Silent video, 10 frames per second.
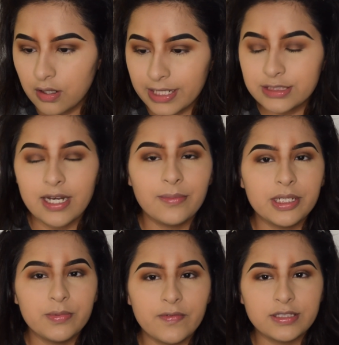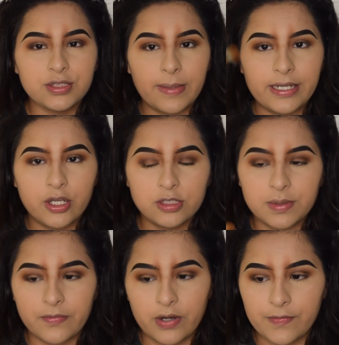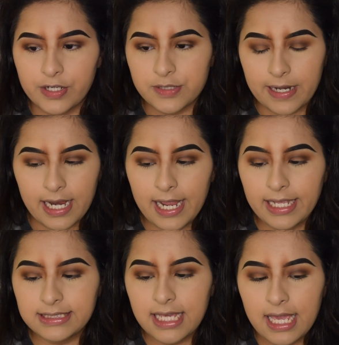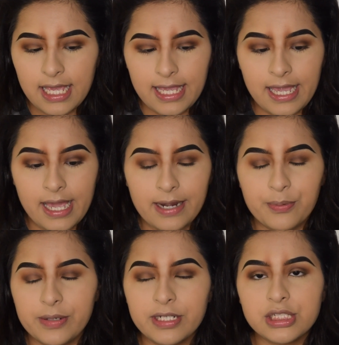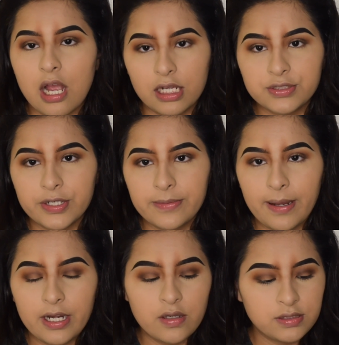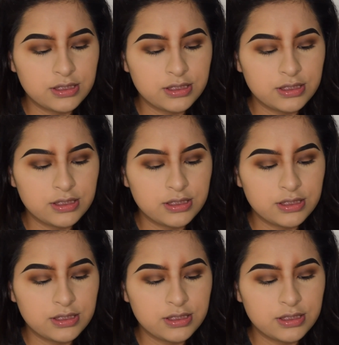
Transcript: Okay, so now I'm going to move on to my nose before I finish my eyes. And I'm pretty much contouring my nose,